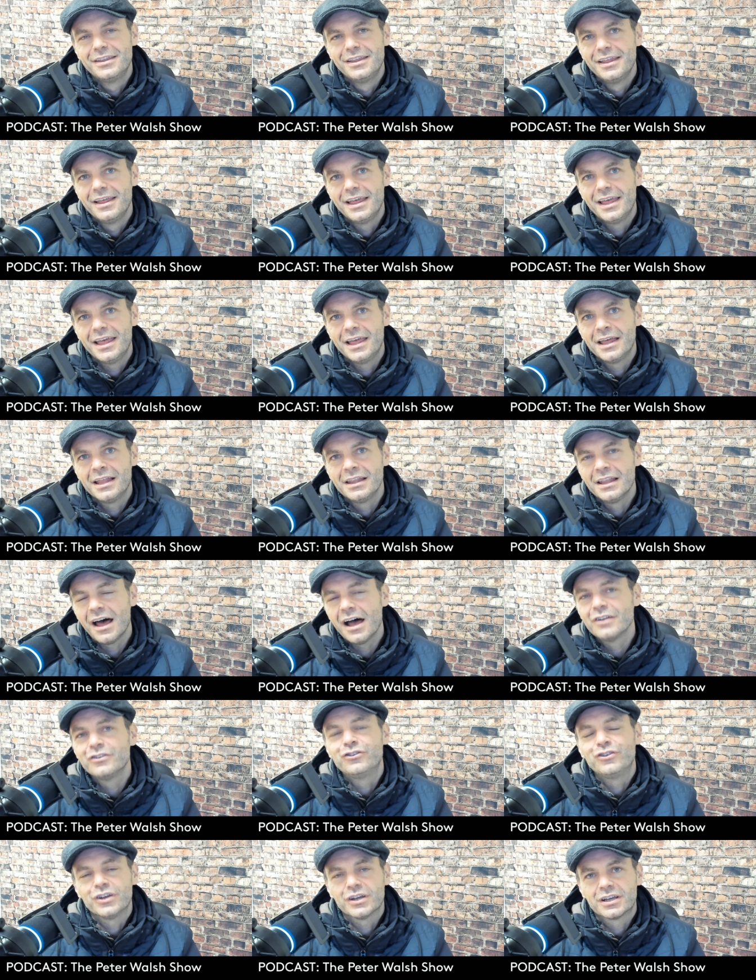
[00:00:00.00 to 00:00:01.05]

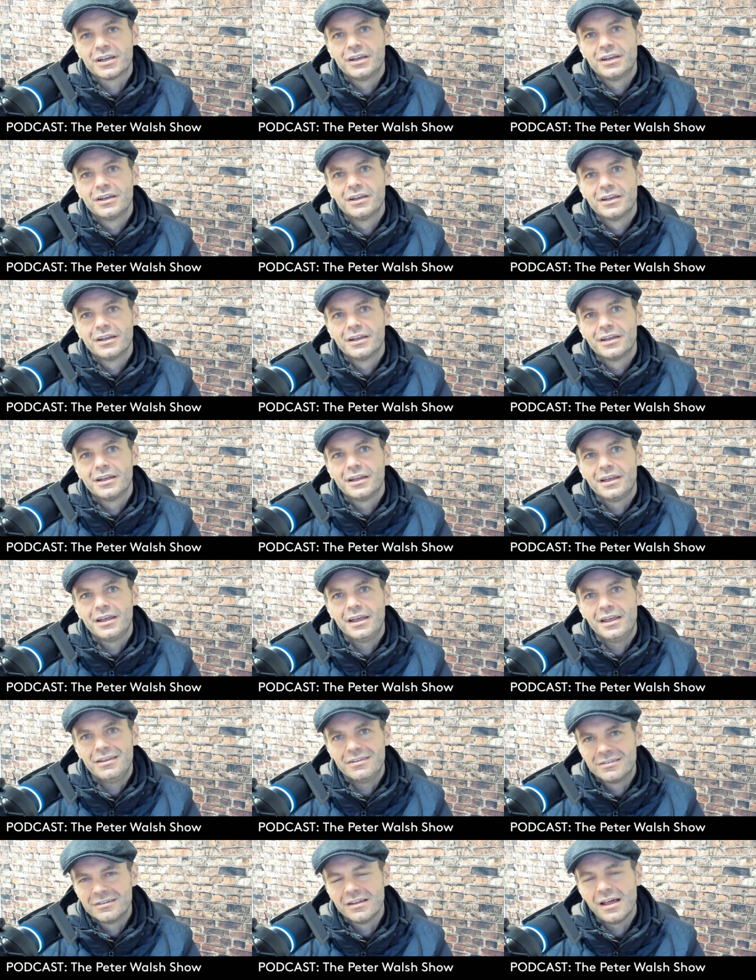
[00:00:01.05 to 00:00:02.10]
illogic
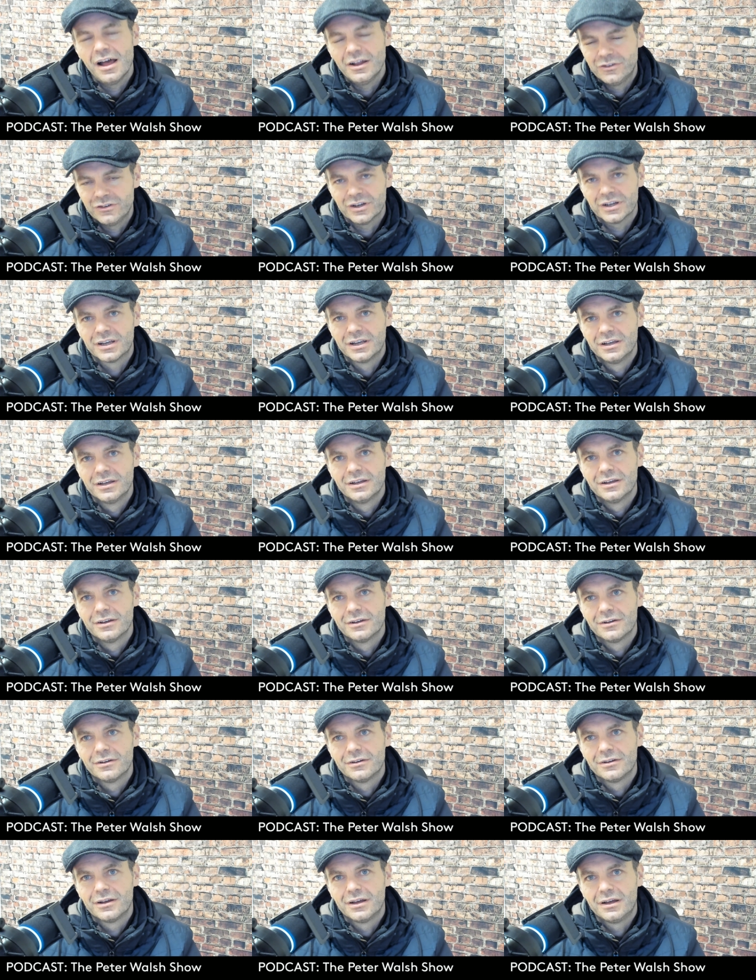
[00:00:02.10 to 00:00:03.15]
is logic,
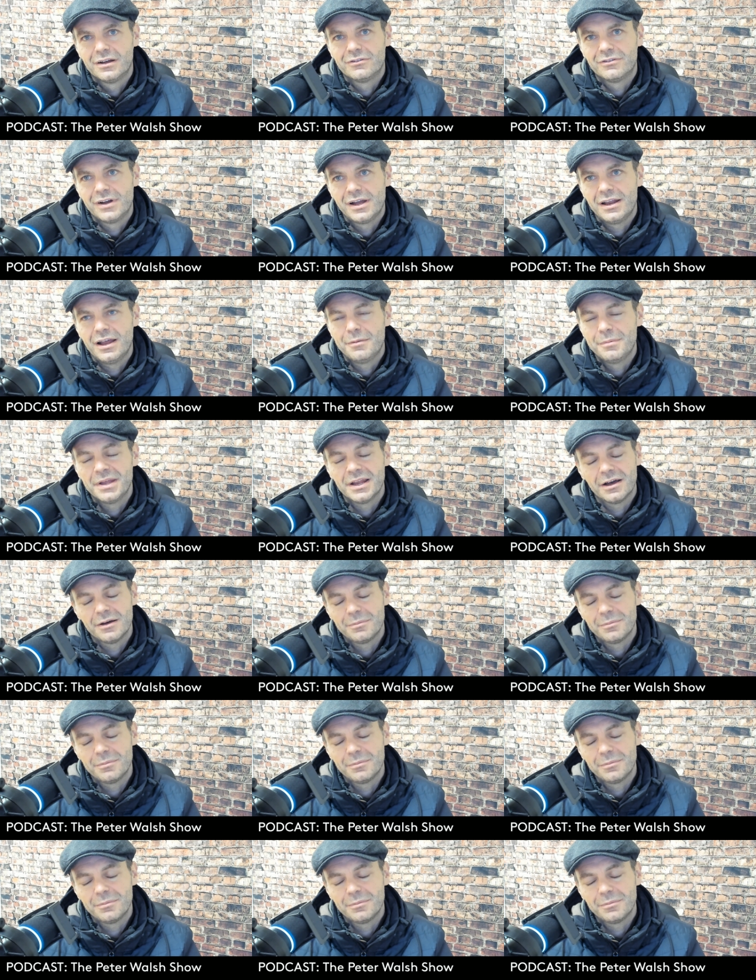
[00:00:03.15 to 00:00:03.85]
right? I mean, i put,